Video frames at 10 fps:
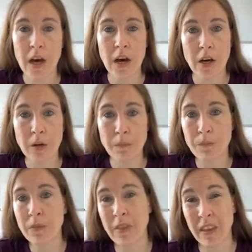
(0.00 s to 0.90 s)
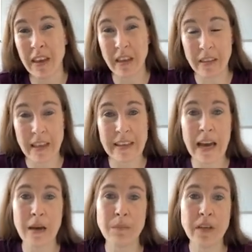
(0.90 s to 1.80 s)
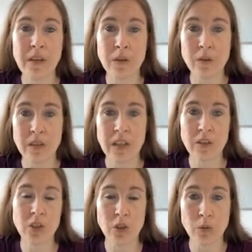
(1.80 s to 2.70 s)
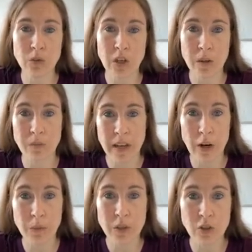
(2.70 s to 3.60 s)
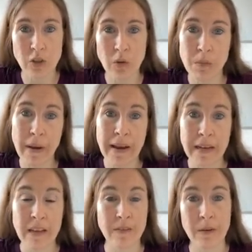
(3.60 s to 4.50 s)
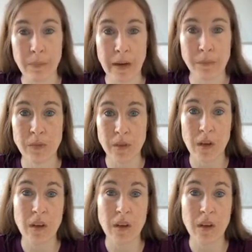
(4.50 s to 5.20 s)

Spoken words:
they can be used in the short term to help control the pain if it becomes